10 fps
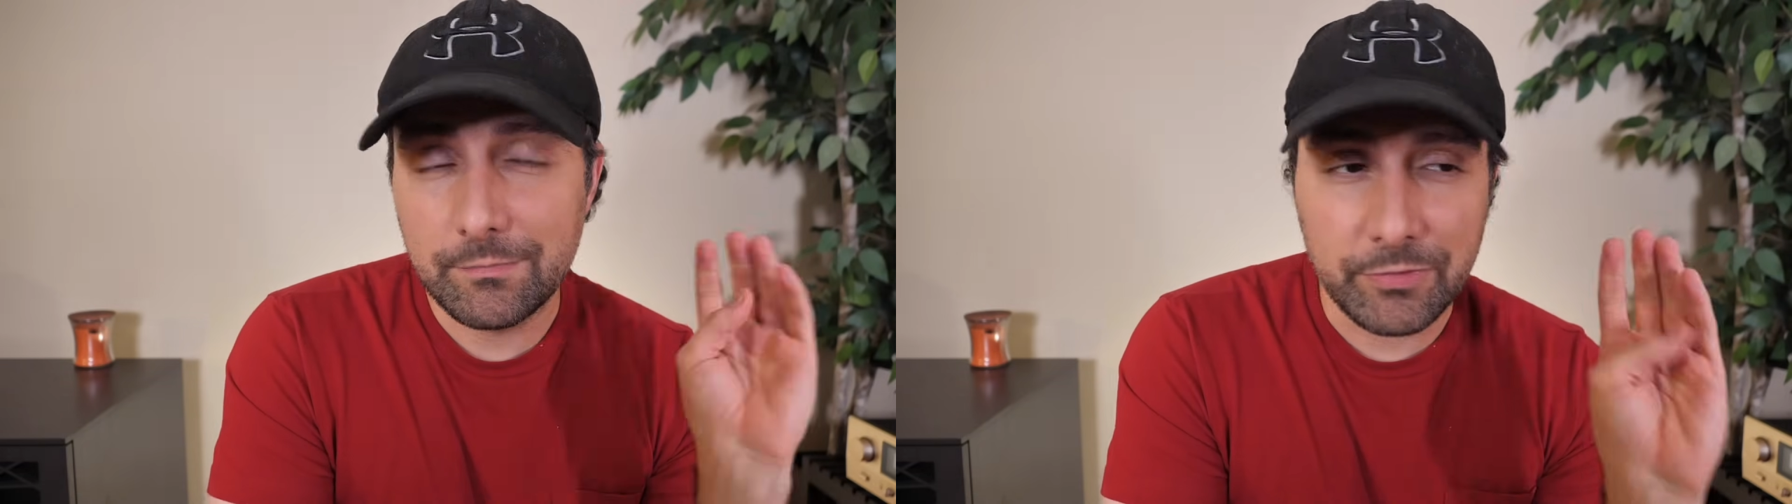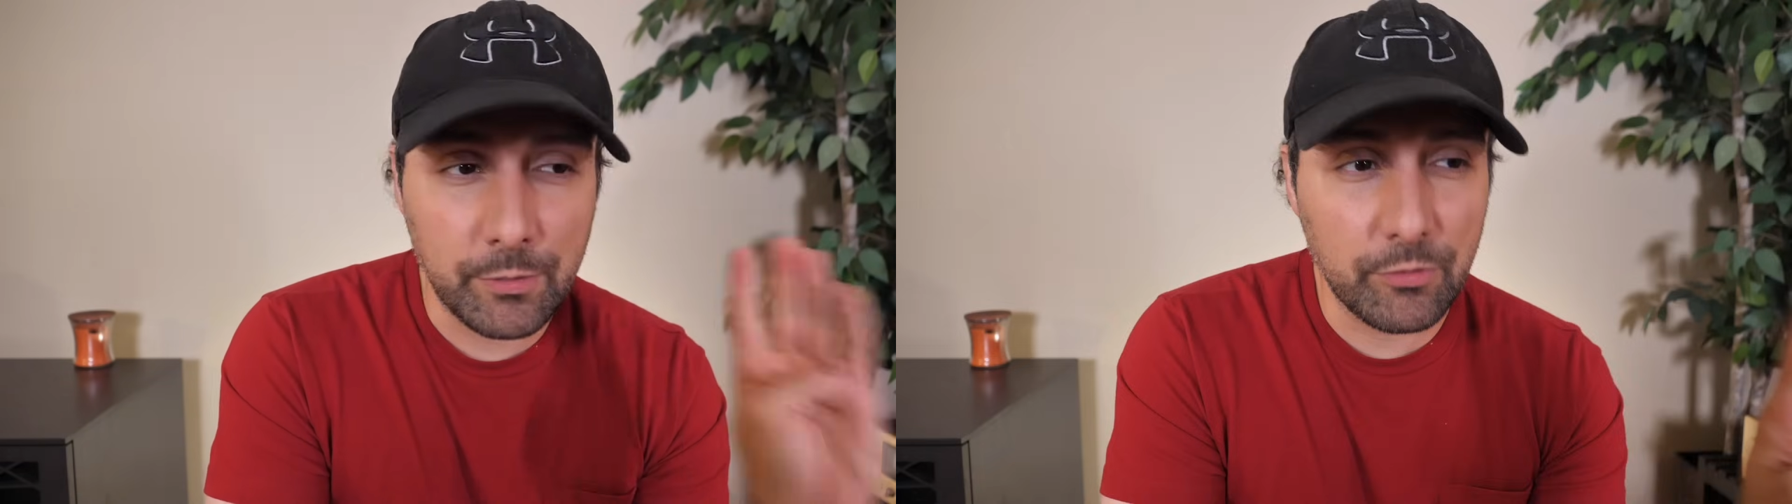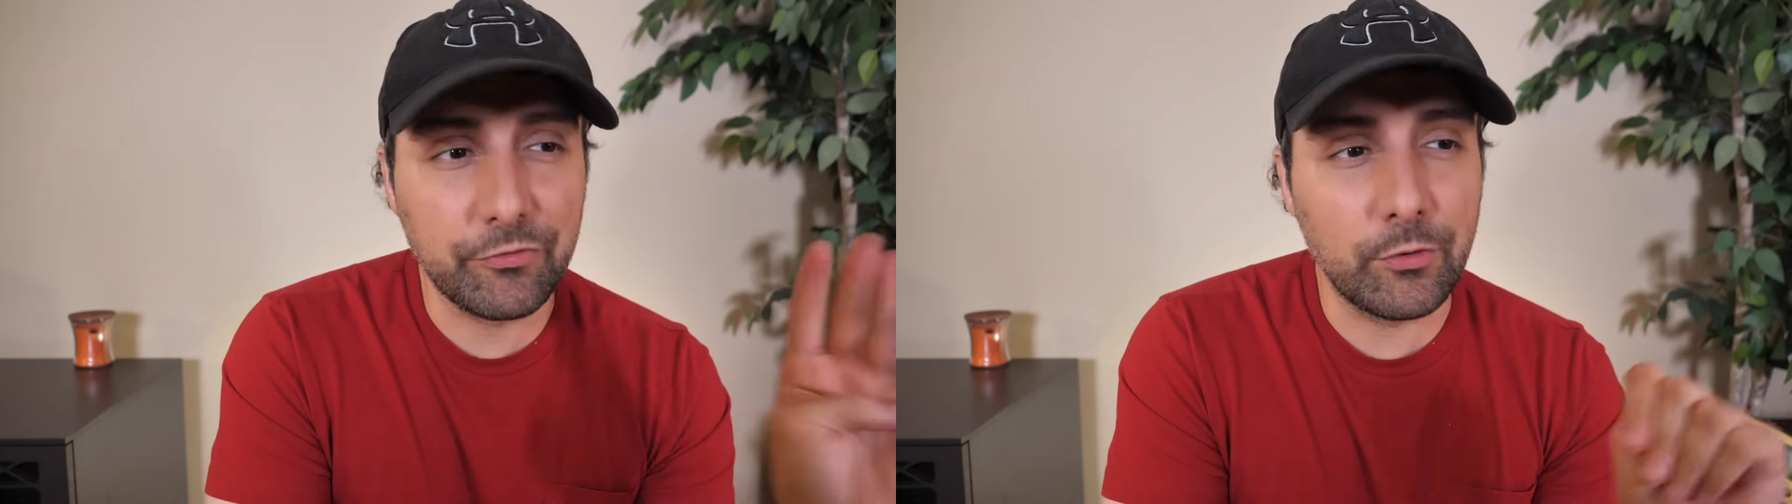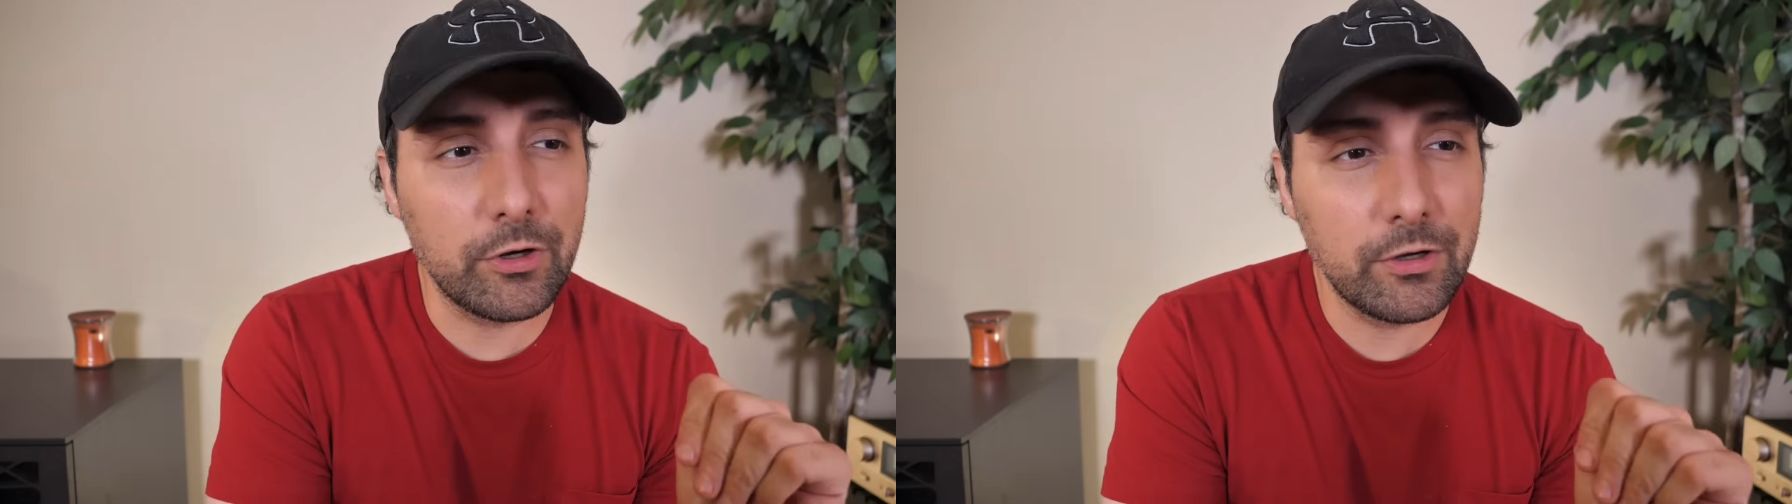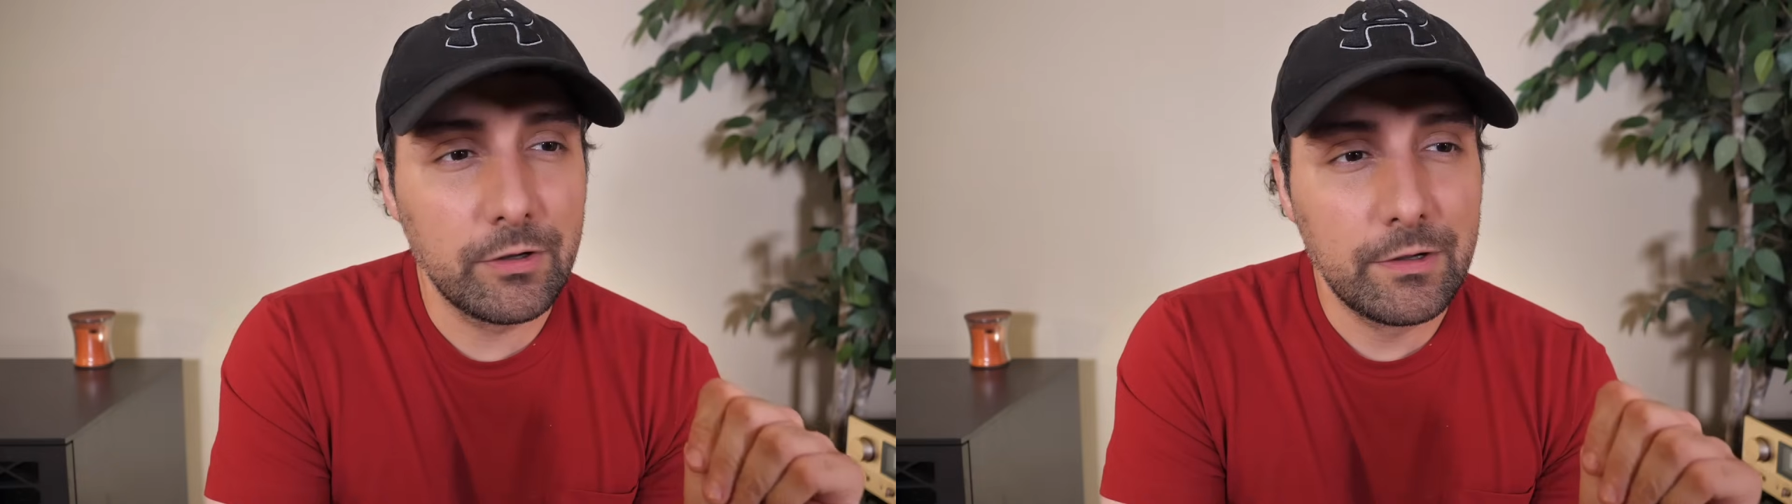Number
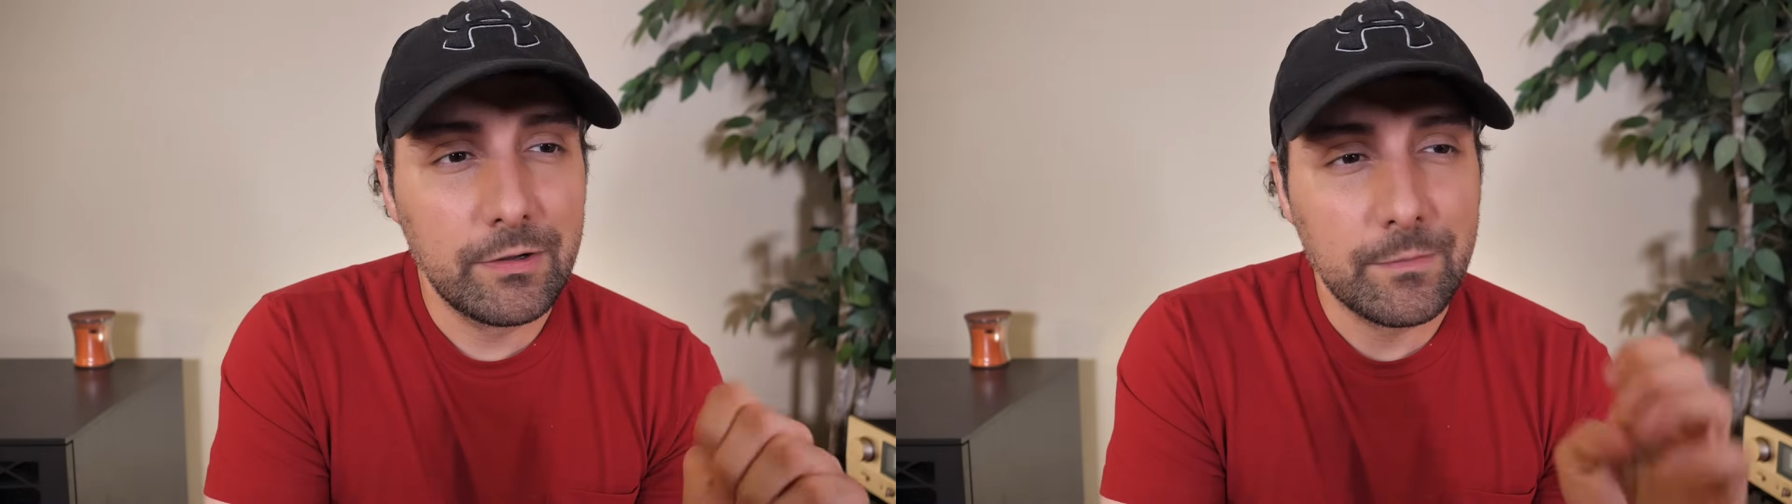4,